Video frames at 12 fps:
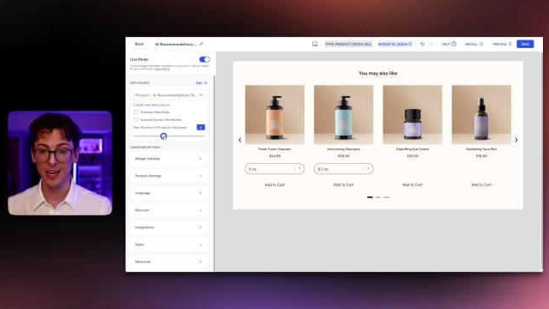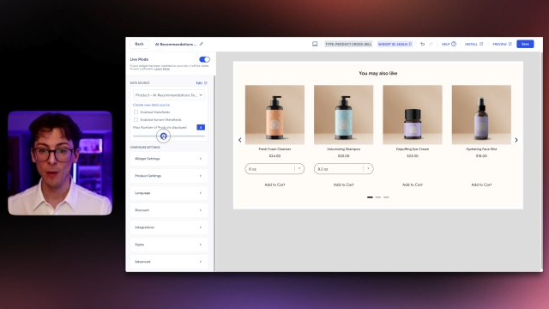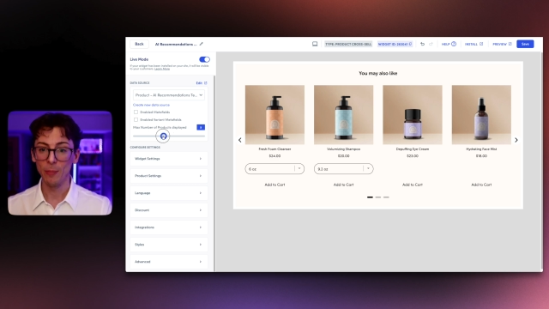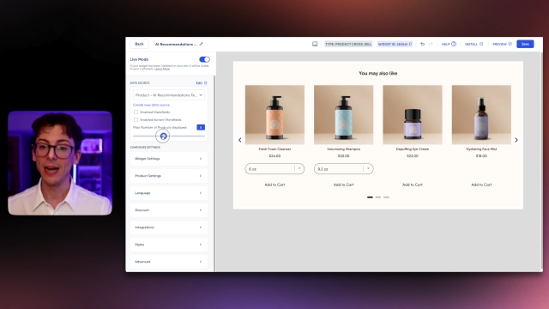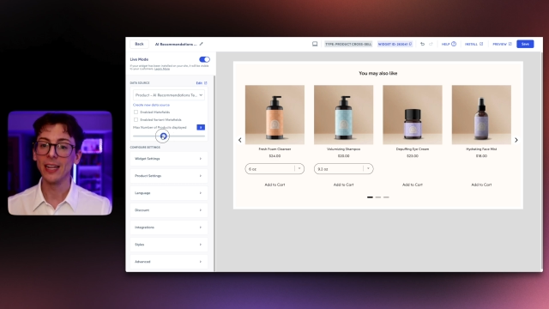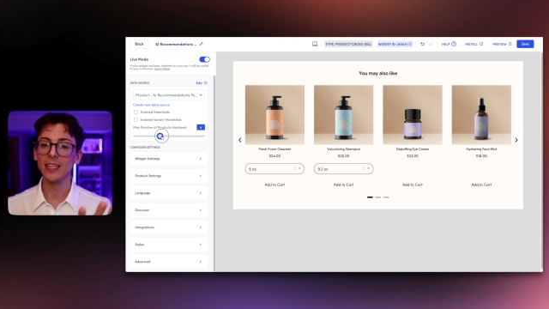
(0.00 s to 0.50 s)

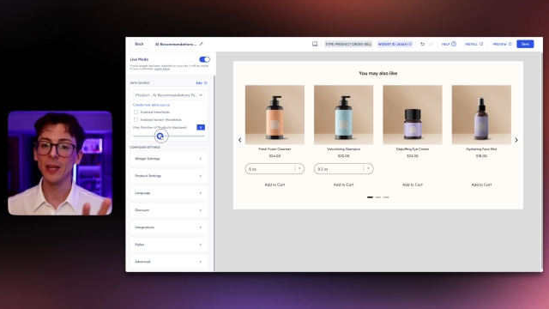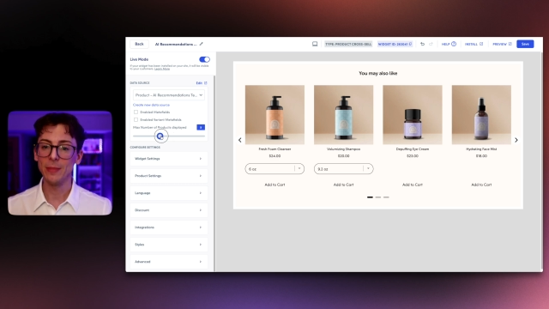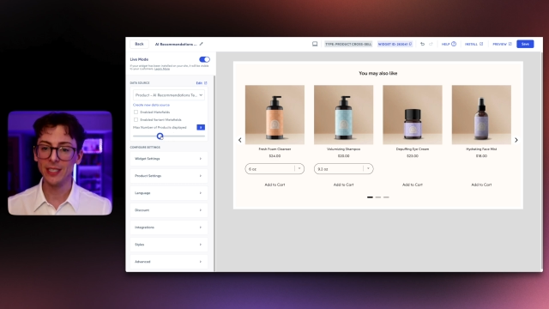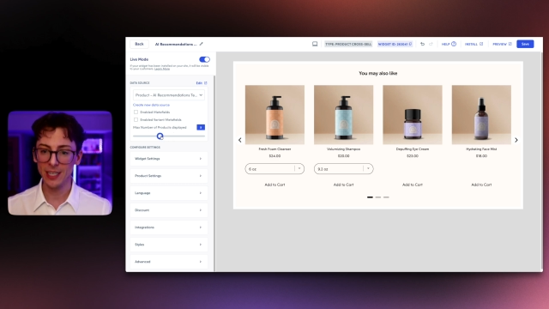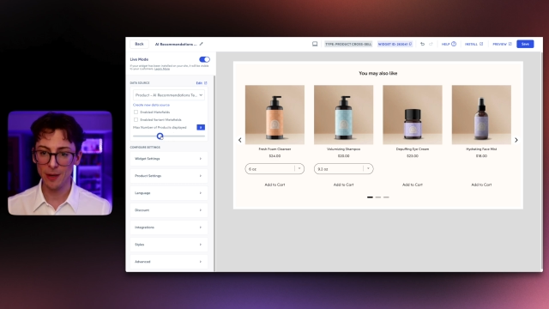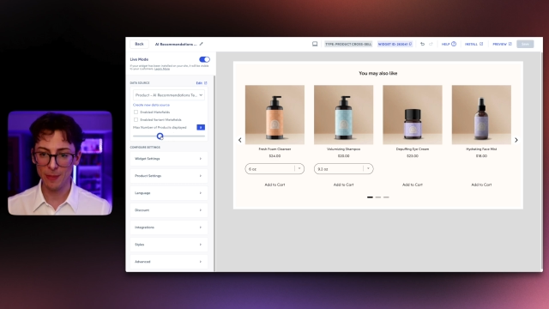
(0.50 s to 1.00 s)
But let me
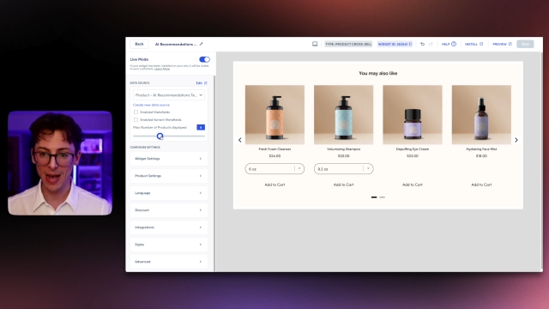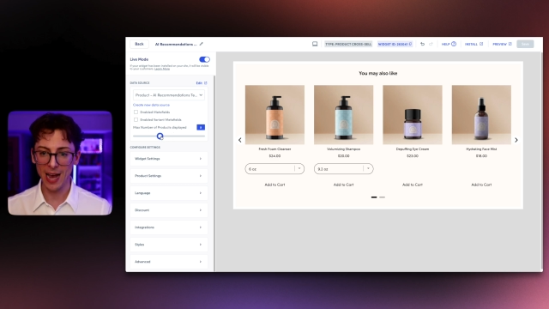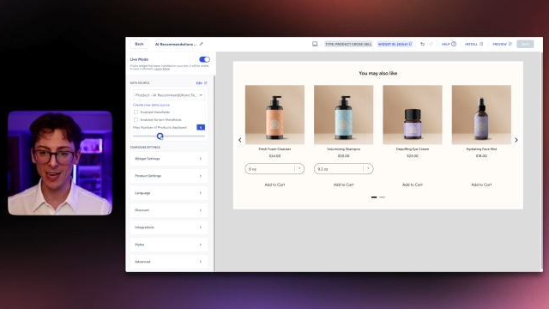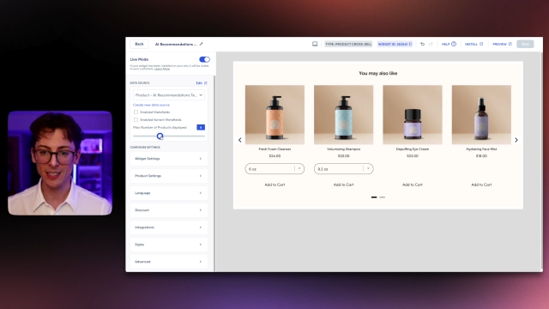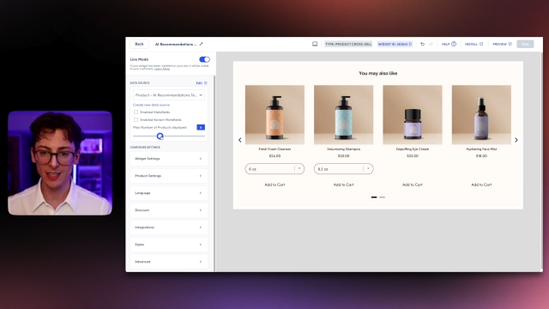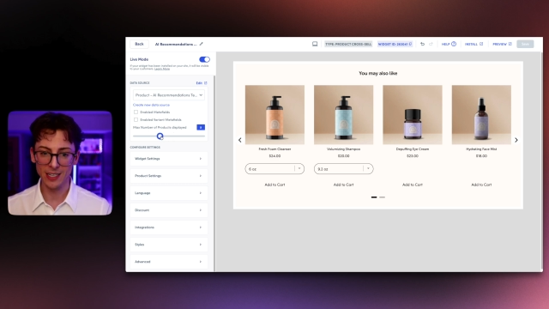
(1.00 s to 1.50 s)
set it
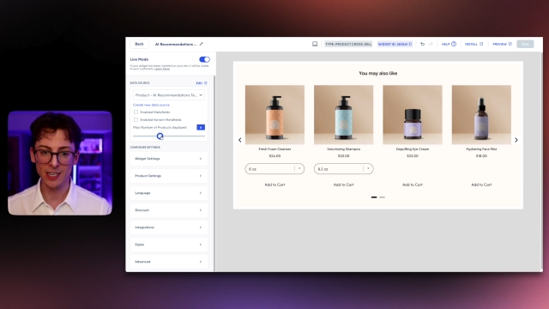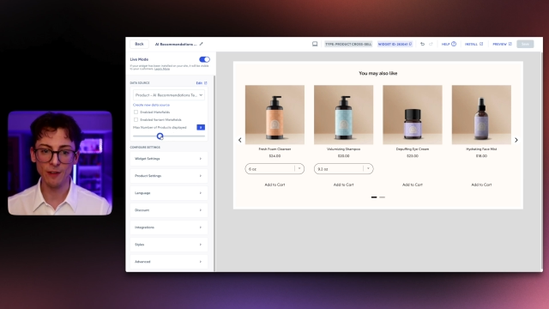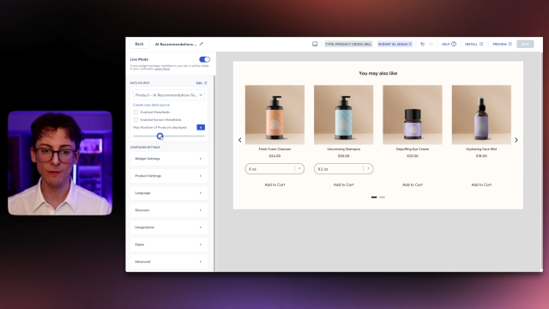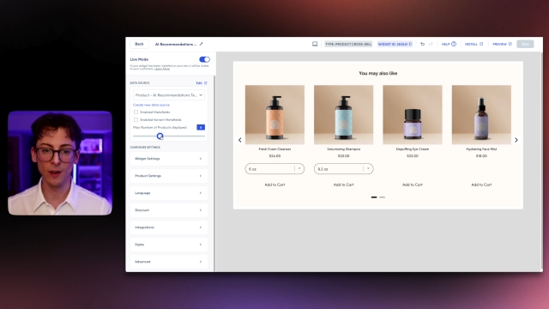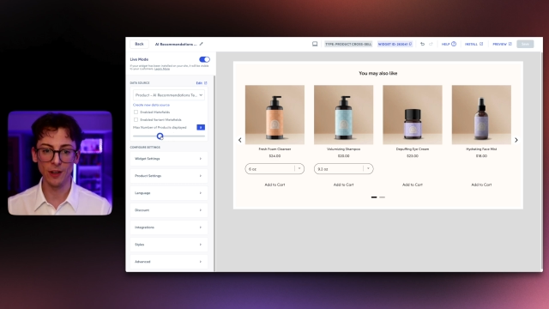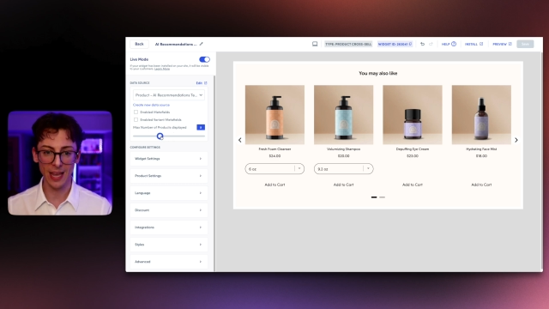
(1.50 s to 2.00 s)
back to the
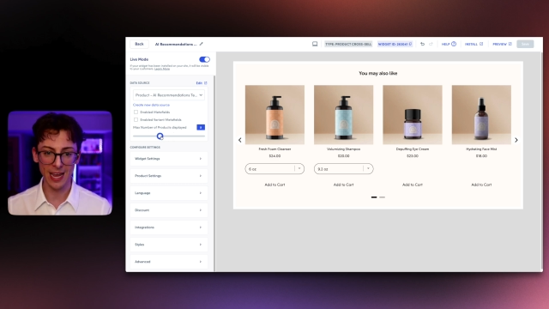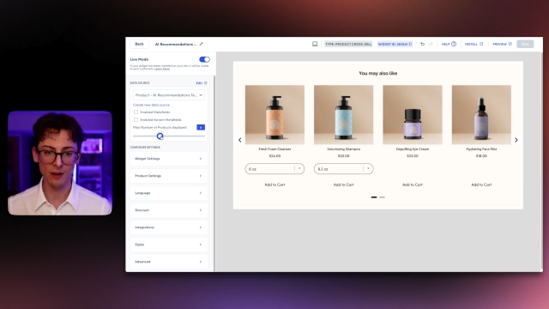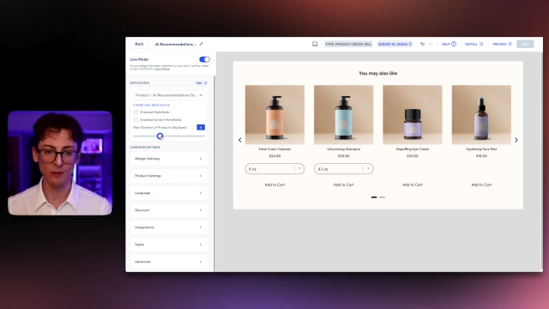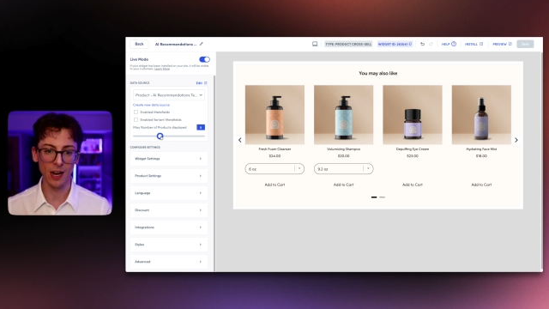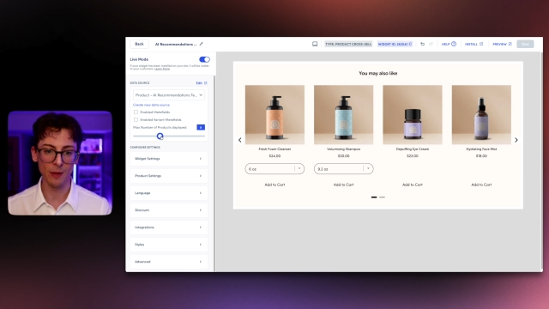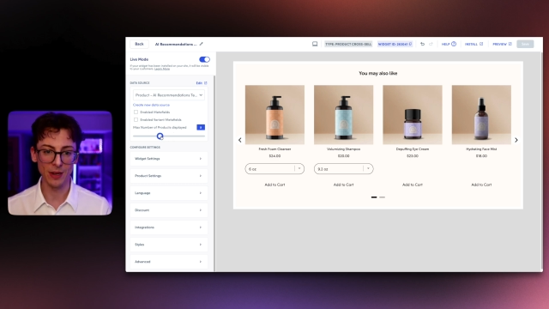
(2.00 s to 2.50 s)
default 8
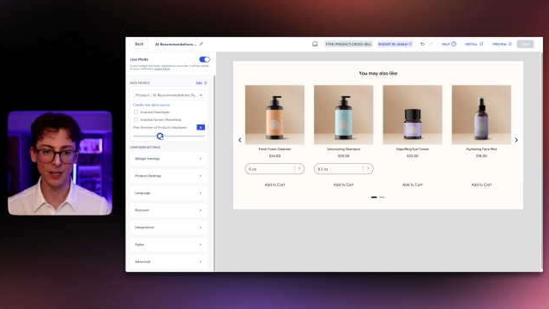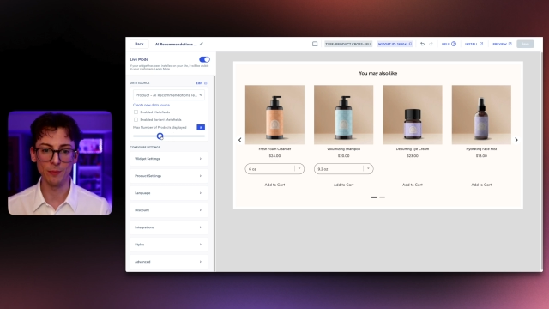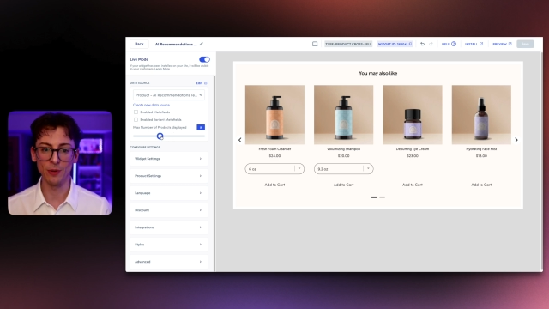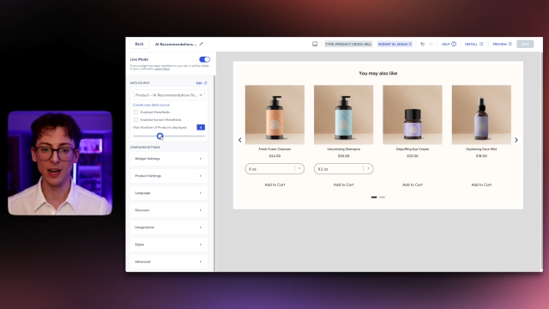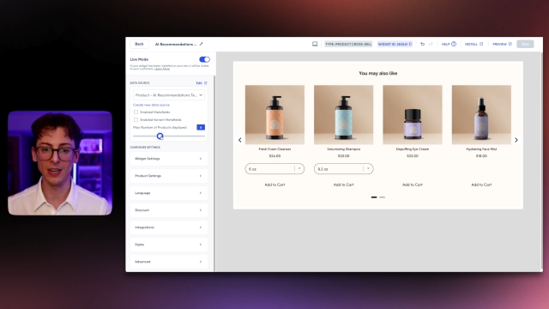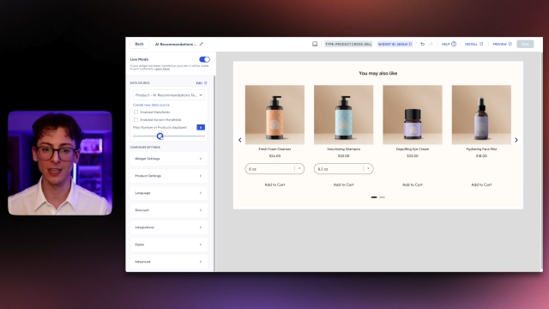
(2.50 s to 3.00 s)
recommended
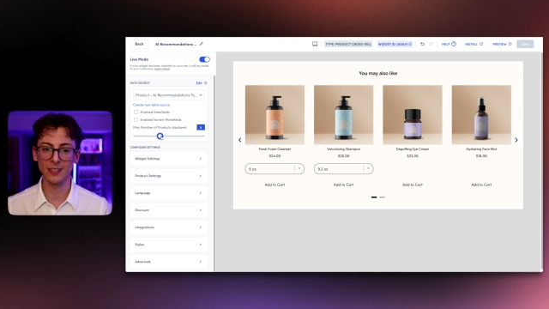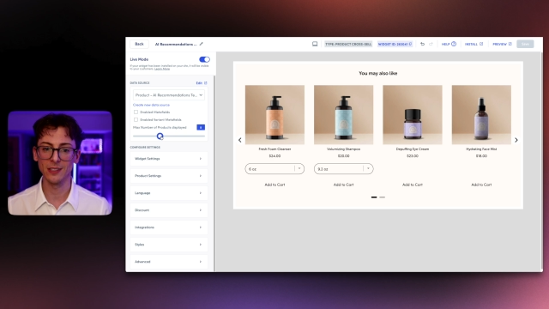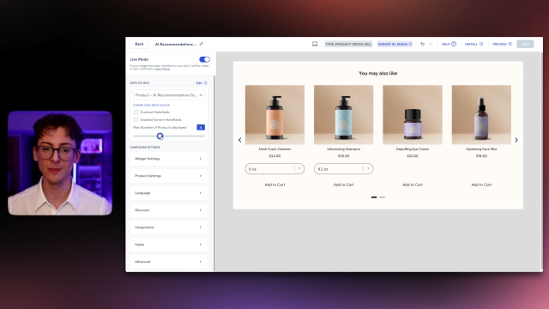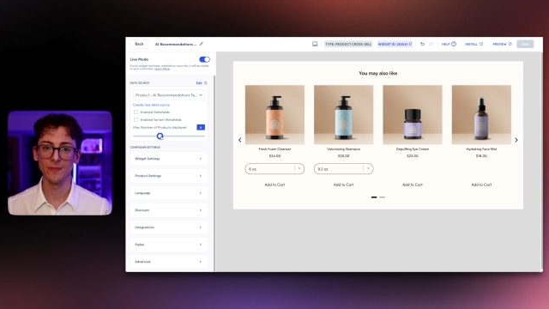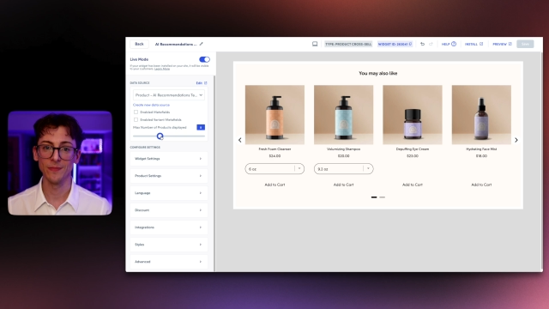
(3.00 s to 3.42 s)
products.